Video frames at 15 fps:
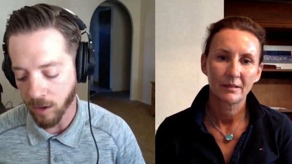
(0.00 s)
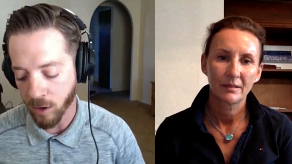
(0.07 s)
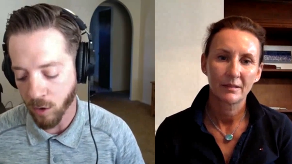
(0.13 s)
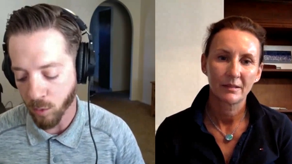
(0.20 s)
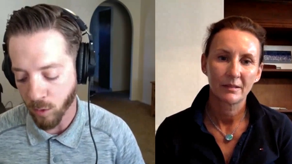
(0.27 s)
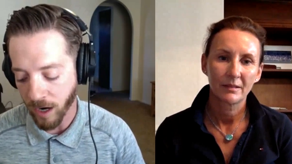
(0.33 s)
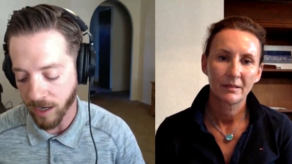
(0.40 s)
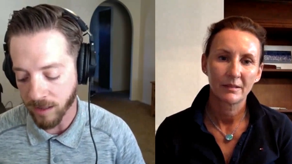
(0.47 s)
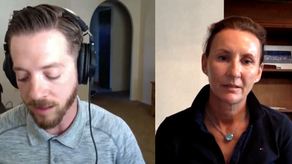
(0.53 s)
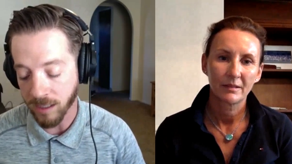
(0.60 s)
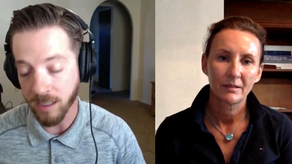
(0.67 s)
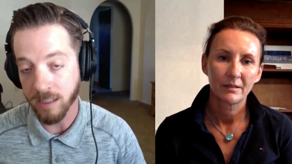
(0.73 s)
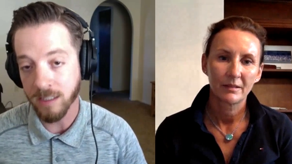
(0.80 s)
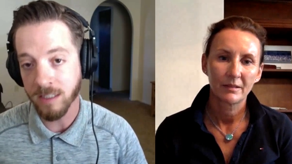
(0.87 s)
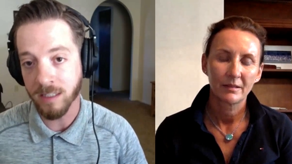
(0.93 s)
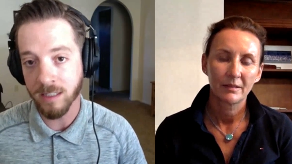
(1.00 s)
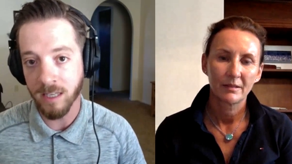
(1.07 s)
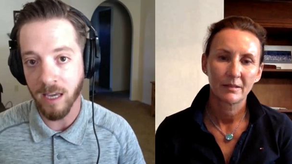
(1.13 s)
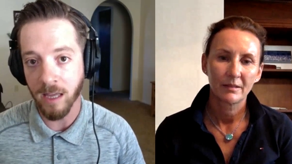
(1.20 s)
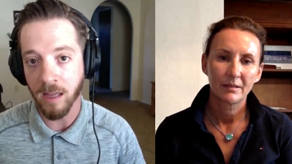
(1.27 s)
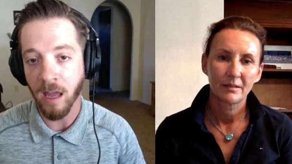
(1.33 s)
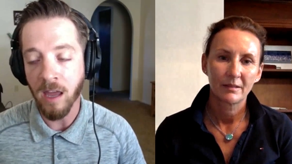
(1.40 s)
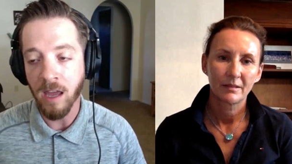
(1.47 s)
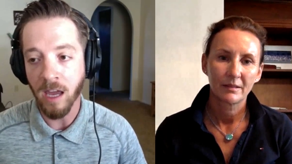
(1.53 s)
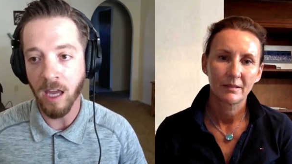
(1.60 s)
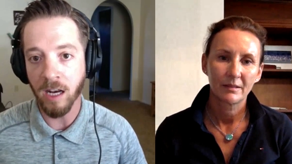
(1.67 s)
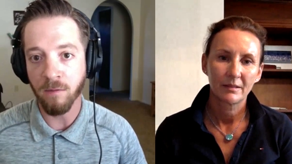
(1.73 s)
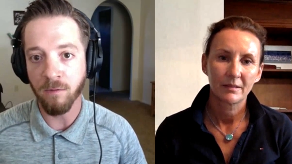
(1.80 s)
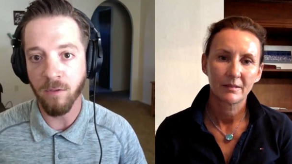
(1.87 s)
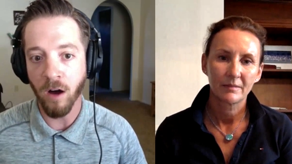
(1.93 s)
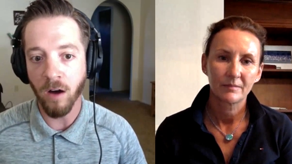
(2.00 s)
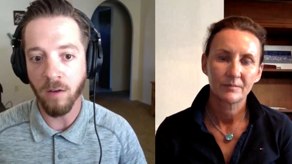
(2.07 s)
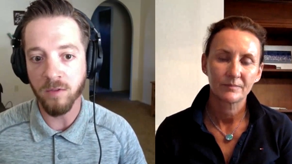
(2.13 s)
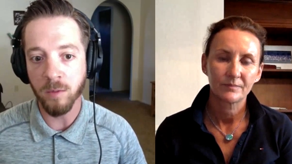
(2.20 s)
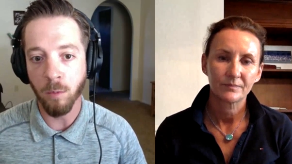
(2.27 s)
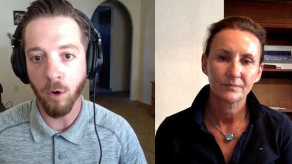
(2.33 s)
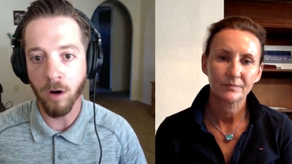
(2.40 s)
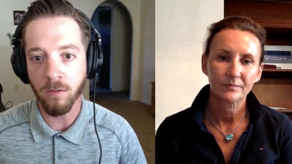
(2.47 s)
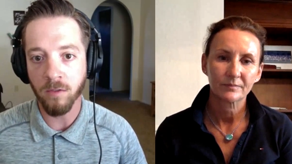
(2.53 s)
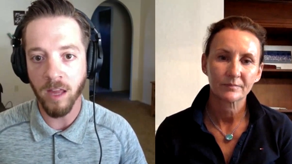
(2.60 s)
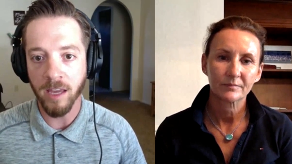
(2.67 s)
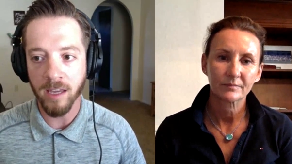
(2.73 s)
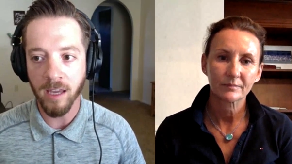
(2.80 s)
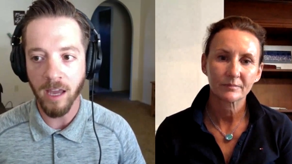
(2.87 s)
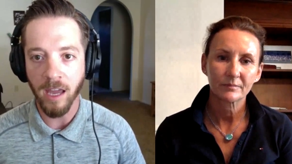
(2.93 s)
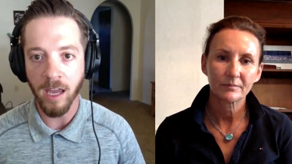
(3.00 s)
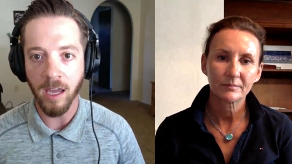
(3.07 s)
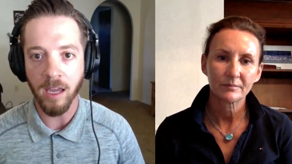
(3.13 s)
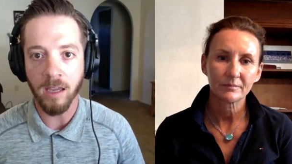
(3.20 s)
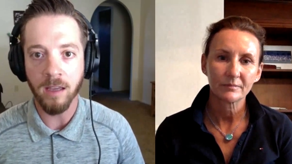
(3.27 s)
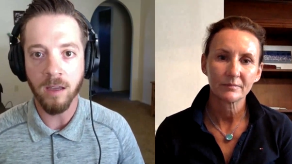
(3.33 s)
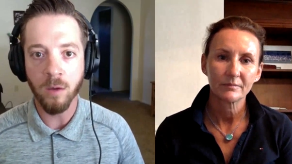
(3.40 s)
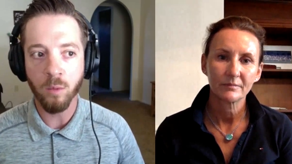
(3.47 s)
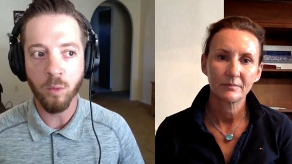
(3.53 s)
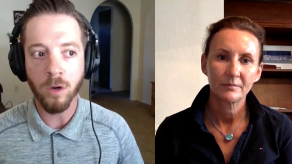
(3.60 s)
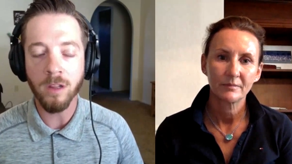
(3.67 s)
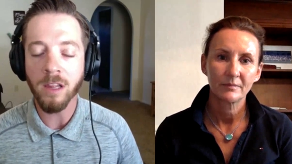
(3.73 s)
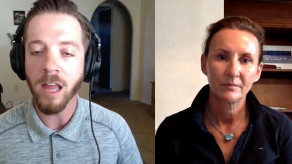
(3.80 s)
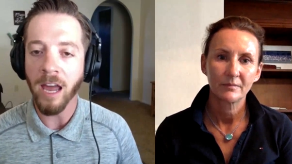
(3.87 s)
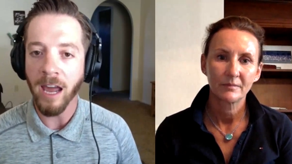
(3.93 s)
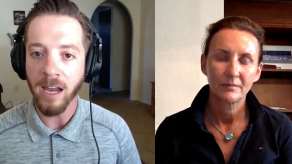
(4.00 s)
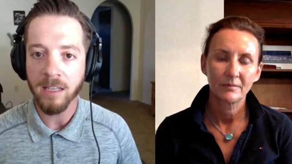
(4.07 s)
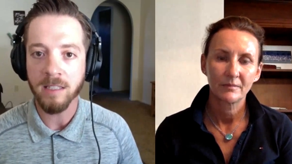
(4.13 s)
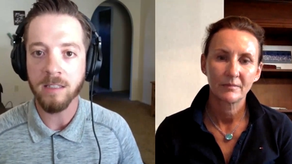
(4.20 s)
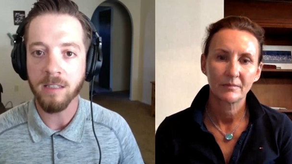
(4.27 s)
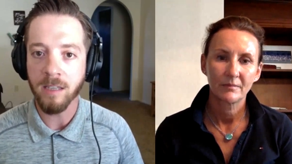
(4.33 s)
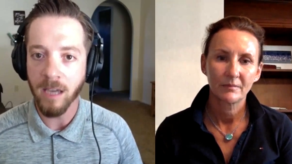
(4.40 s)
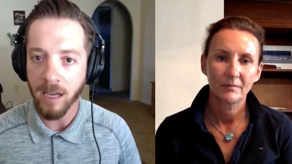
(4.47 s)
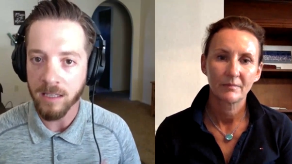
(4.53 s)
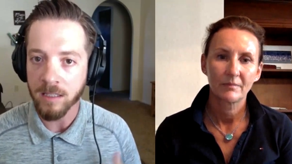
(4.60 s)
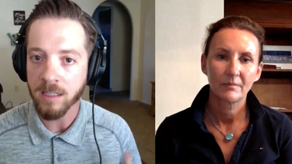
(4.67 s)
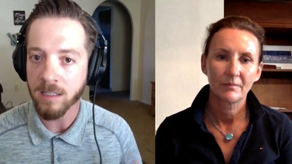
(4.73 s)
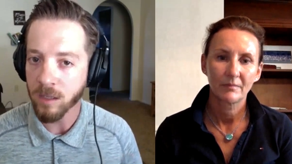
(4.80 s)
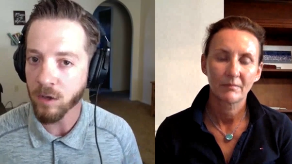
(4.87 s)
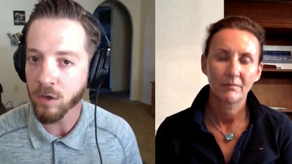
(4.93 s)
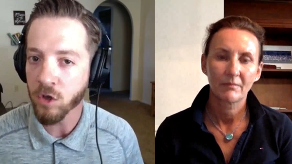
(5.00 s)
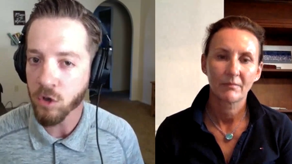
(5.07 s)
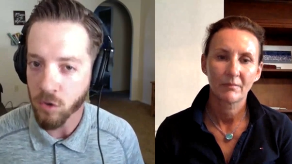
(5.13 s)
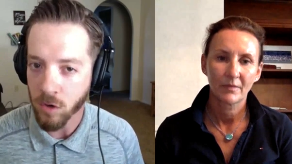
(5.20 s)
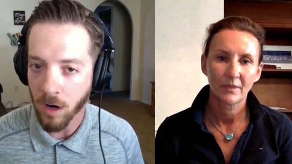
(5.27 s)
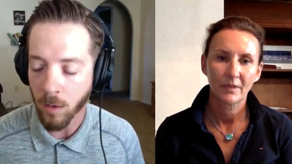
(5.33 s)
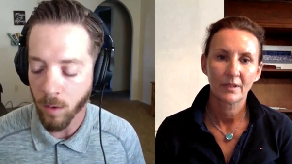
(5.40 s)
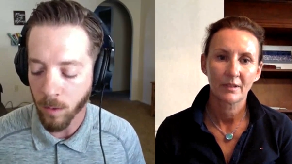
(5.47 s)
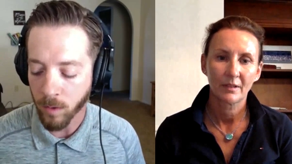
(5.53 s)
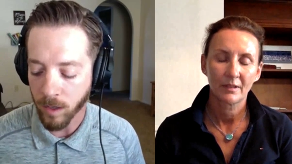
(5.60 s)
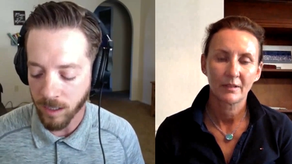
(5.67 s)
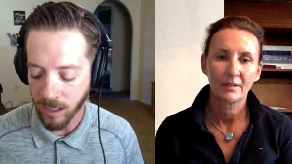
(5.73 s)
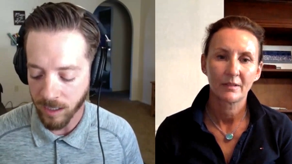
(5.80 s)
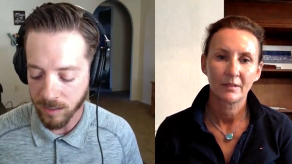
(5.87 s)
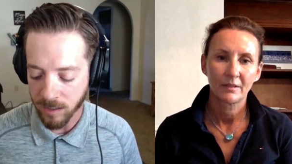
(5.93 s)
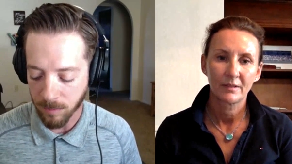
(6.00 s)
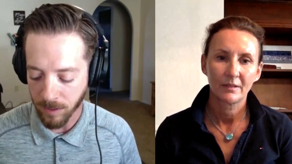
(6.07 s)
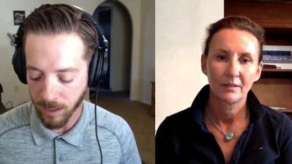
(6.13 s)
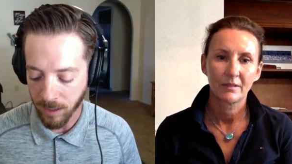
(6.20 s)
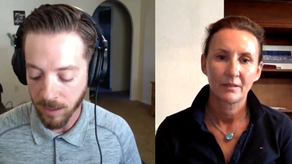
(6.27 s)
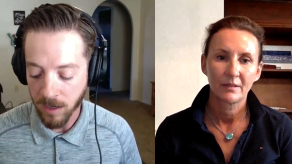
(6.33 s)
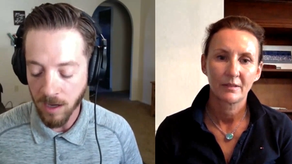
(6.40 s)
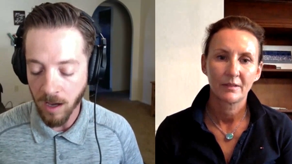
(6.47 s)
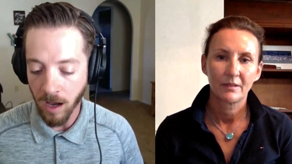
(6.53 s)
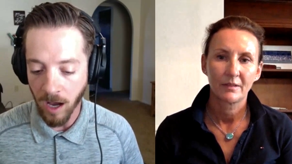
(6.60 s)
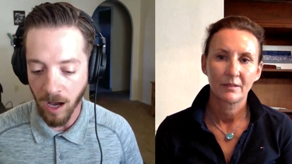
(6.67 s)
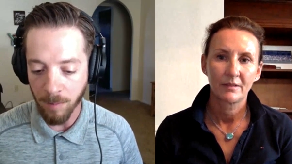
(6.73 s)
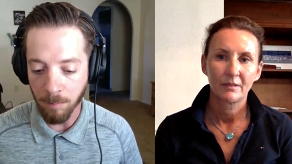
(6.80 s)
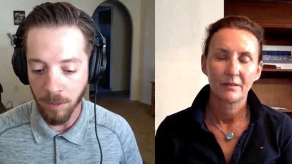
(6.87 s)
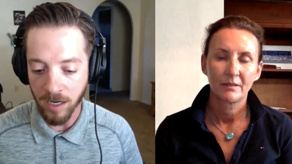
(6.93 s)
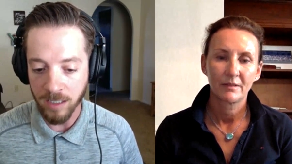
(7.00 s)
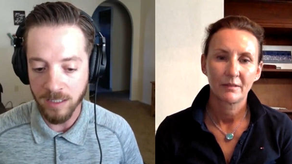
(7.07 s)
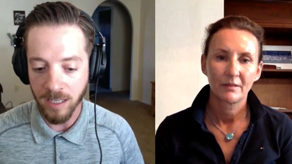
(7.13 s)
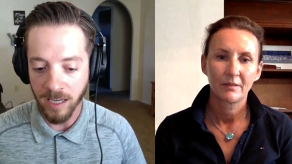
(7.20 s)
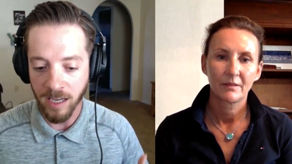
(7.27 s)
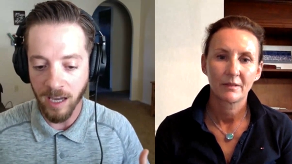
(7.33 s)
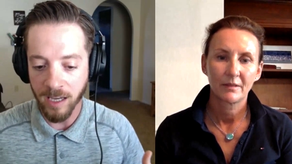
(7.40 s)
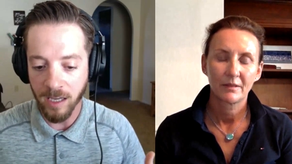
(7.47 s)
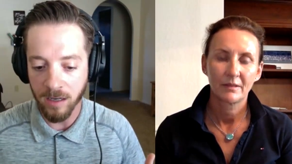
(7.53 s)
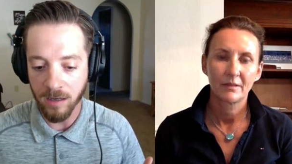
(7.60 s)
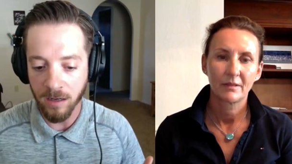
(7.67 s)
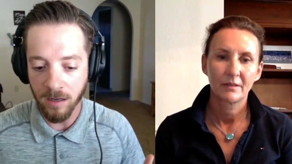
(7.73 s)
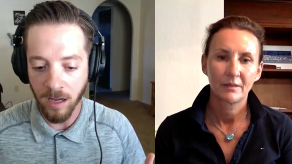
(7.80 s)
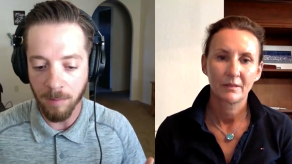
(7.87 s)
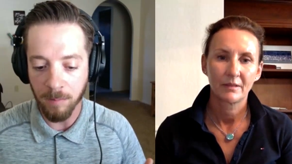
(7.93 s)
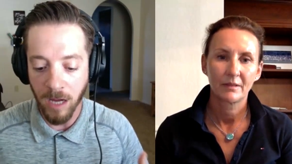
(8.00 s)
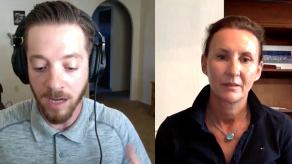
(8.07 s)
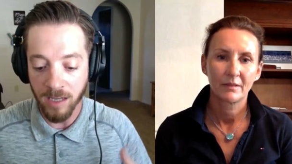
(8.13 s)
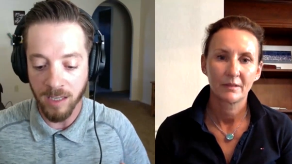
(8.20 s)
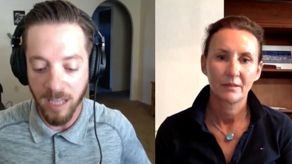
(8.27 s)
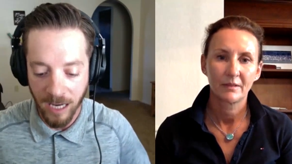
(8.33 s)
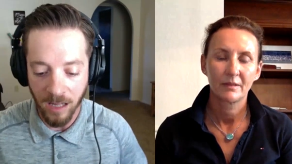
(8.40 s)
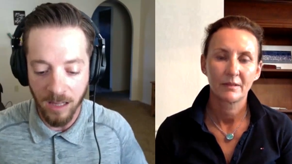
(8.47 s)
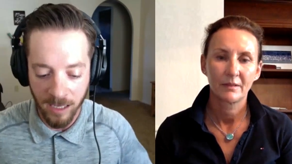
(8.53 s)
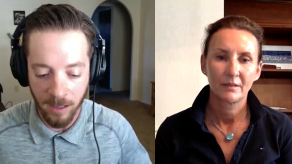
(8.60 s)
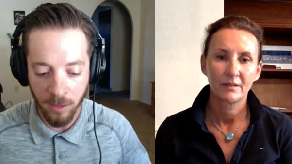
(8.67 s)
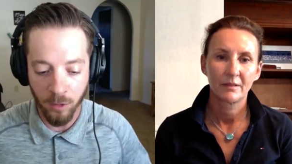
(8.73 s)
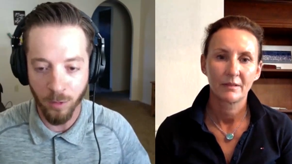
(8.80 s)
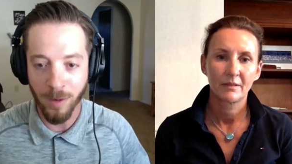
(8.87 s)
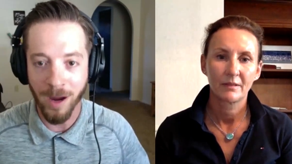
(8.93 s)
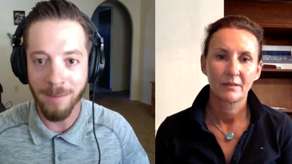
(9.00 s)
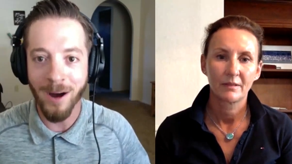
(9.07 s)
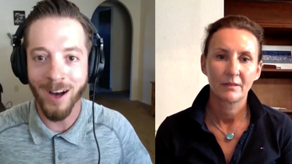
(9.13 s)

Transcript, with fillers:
Speaker 1: to correctly sit, it involves more of like a relaxed yet still strong where we need to be um, but it's like i can i'm not yelling through my